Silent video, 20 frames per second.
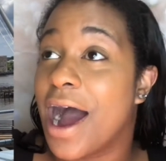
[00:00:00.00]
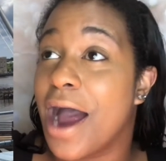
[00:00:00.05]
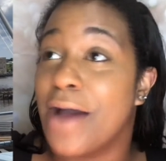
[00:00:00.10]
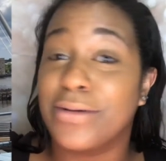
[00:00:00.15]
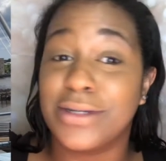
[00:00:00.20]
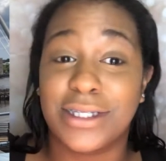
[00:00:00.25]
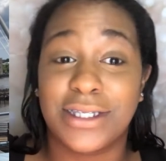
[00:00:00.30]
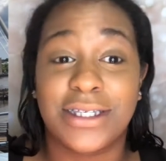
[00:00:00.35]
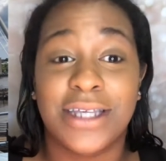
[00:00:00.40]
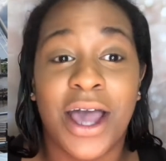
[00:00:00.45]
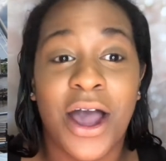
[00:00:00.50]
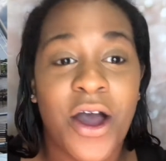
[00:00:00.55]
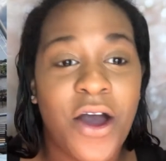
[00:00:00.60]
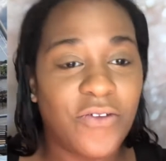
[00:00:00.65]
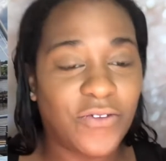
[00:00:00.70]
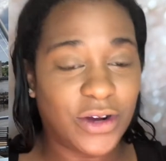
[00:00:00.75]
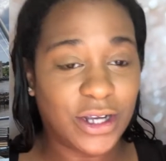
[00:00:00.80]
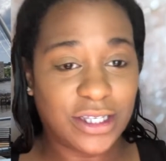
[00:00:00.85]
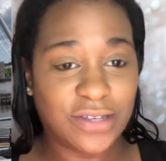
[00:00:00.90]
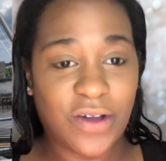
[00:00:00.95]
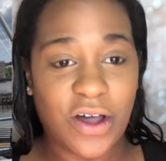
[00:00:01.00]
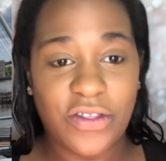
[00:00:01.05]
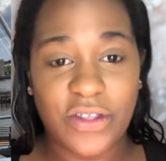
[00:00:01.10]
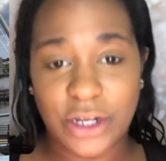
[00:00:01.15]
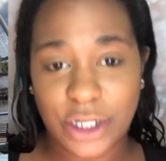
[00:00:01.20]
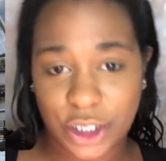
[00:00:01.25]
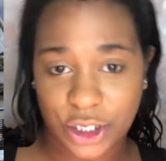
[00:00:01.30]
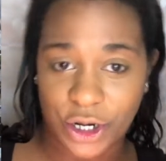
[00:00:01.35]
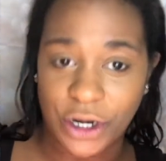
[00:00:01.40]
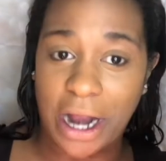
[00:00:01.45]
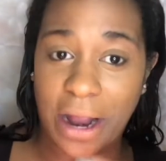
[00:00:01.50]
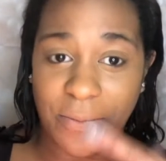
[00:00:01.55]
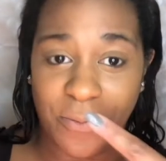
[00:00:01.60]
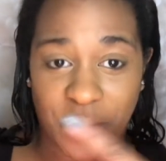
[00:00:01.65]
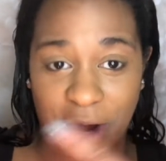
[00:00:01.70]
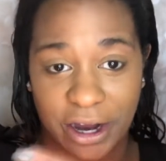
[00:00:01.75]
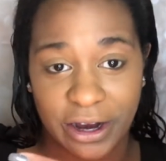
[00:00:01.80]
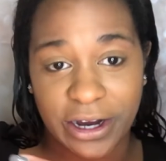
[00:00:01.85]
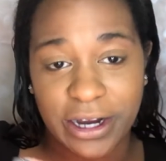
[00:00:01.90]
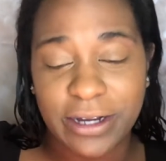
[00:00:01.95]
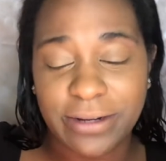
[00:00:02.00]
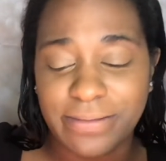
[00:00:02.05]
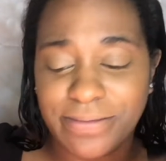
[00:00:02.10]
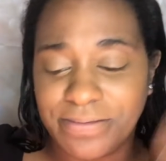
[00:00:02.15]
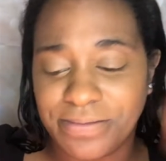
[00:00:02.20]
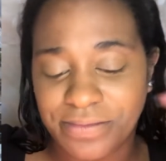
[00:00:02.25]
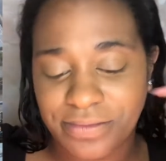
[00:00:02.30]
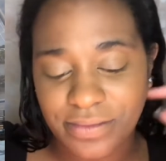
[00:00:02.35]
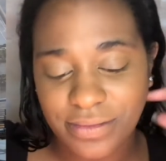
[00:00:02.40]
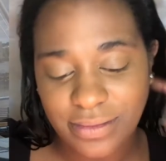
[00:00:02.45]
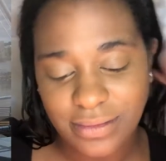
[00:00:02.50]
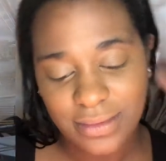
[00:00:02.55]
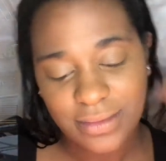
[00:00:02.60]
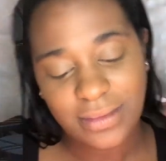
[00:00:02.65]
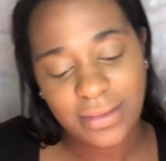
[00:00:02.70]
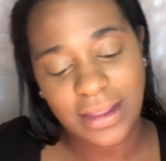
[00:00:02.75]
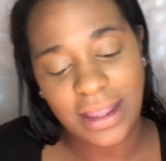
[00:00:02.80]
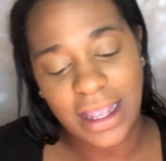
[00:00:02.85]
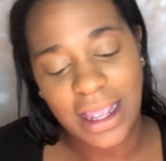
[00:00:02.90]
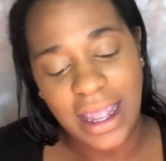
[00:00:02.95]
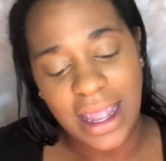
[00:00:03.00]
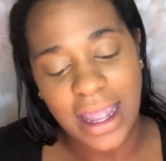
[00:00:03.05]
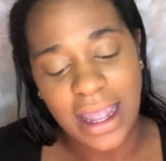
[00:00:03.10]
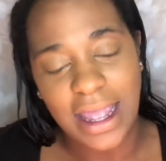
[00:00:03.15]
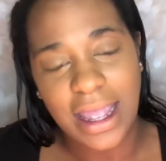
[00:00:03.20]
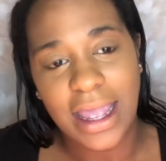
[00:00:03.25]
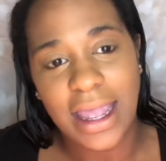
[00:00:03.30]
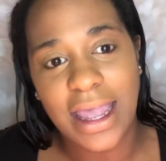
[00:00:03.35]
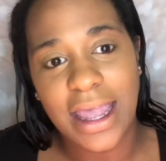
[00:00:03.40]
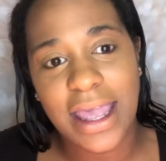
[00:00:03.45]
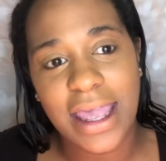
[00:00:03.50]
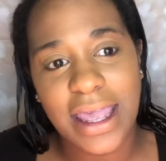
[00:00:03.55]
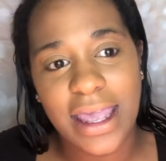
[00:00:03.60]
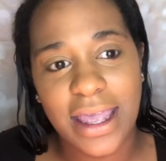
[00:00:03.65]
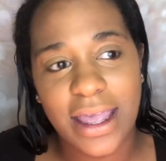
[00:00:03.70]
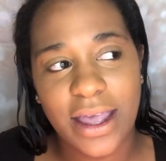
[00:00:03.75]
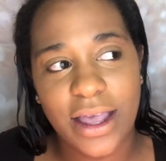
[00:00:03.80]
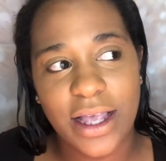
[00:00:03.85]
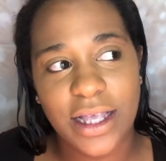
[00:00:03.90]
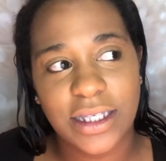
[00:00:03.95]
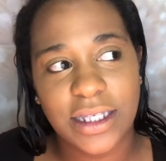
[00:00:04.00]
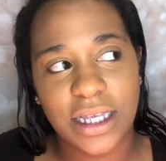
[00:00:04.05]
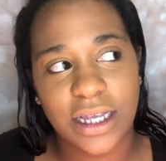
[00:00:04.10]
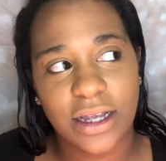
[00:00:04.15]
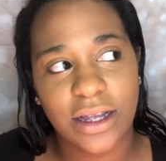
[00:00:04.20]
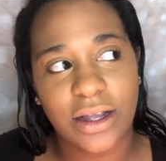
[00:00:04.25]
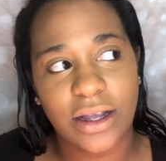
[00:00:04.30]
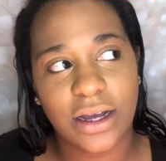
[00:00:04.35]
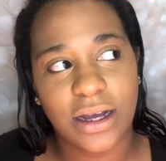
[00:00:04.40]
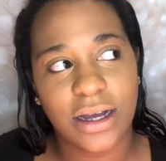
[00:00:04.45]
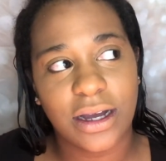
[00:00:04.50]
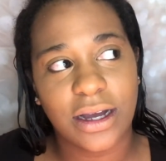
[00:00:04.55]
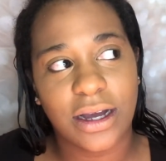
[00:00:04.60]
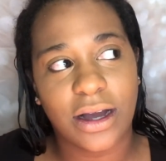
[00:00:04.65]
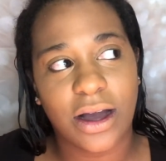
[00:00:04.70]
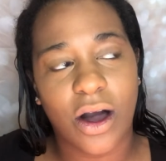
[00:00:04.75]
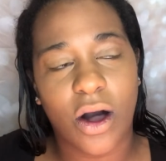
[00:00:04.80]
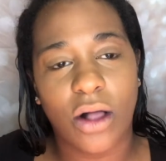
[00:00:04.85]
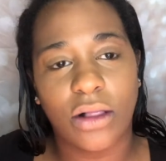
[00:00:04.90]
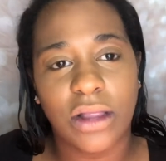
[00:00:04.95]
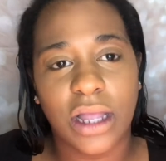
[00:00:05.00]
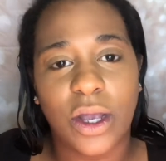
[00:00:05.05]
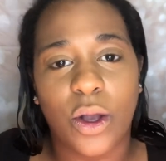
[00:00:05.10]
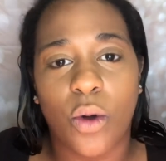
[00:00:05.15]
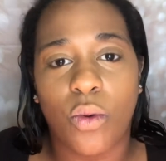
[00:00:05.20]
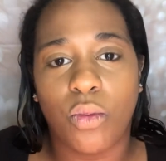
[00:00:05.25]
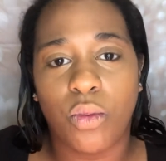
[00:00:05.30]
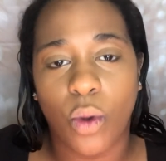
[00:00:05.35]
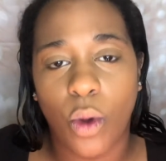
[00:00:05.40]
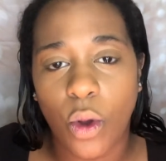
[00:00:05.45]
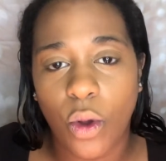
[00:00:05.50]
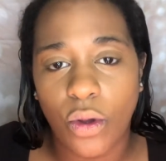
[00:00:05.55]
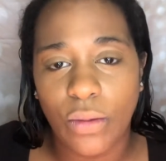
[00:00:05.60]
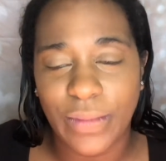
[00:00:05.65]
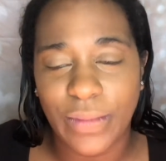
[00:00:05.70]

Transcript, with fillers: I was, first of all, the shirt I'm wearing is like a wool